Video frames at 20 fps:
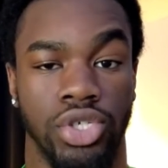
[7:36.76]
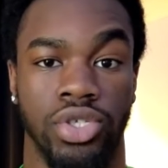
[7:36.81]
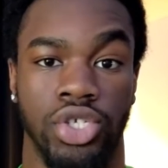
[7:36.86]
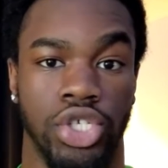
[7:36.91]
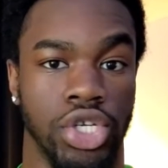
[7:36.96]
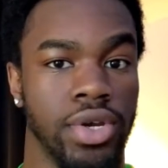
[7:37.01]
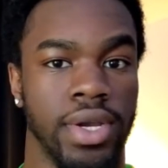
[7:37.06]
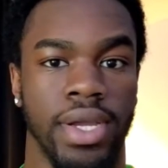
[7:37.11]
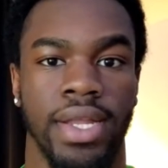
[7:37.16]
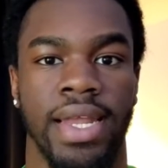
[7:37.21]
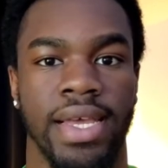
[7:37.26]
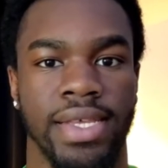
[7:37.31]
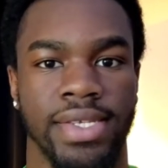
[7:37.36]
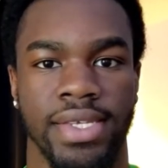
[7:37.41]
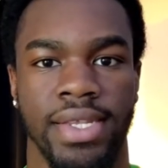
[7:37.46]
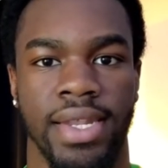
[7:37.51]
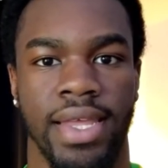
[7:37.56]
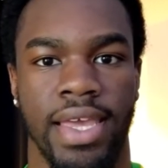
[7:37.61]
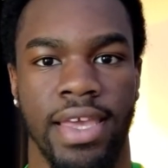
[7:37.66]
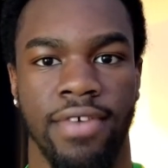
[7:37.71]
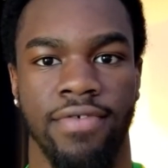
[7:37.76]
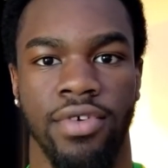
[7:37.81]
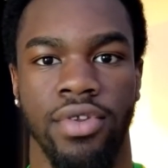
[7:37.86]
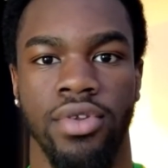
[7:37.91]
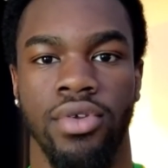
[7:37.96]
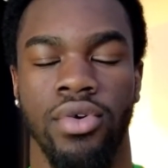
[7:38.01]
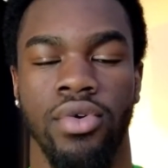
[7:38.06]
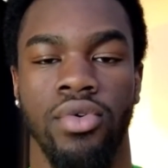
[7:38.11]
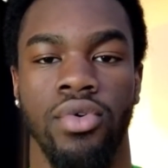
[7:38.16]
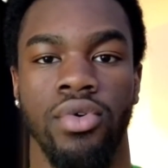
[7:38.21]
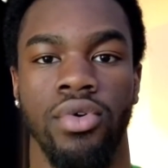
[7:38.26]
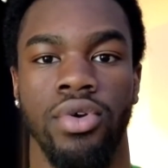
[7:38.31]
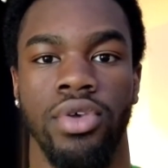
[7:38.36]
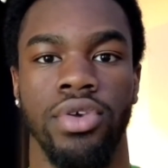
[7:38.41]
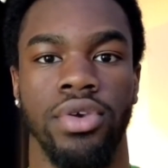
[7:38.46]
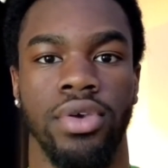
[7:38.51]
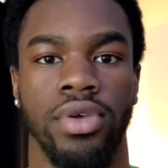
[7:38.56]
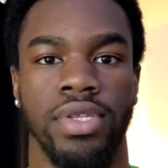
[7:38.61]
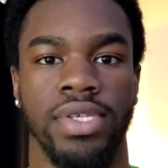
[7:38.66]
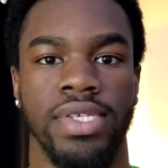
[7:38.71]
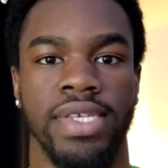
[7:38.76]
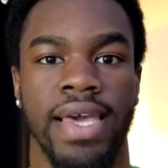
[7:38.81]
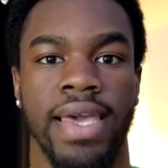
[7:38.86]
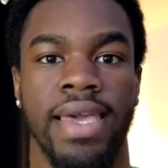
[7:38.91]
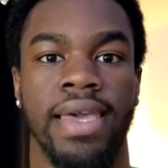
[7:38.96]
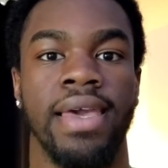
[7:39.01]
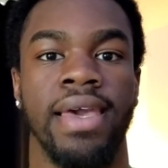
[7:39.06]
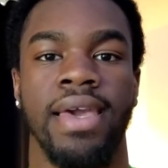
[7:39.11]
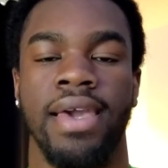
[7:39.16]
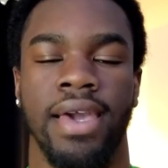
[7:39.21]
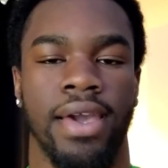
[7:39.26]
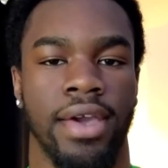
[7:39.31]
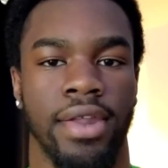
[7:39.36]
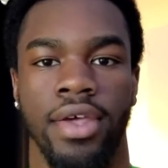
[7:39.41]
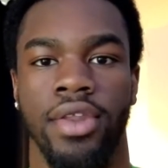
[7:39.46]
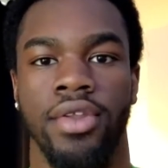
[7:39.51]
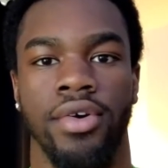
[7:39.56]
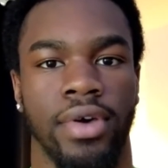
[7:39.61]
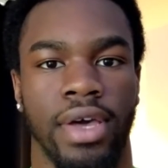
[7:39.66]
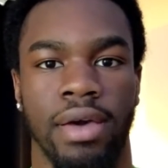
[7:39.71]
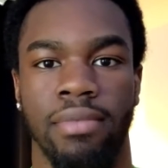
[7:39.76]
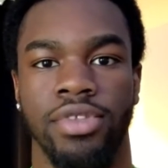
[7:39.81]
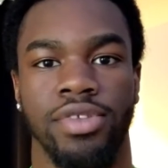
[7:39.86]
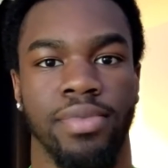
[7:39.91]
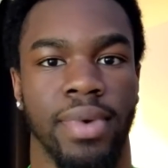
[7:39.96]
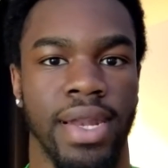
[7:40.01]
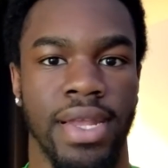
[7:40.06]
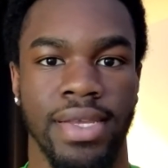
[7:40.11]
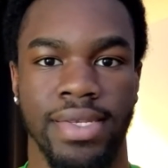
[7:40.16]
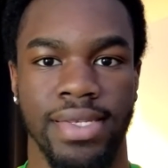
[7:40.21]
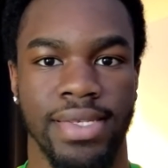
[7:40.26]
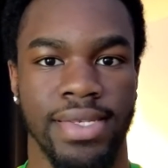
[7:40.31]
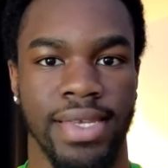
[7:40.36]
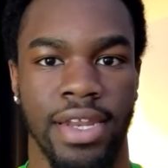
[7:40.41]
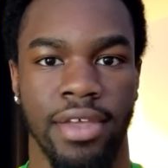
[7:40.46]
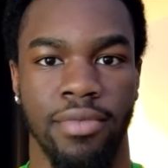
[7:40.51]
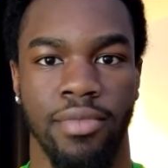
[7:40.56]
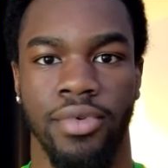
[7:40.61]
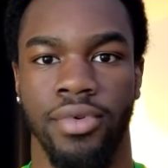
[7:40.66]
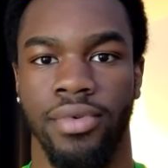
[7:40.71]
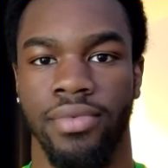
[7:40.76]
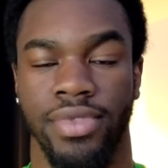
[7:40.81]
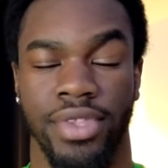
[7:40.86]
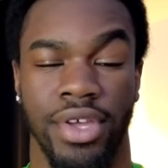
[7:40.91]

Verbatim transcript: during lesson even, or you can say, "Can I not come to my lessons anymore?"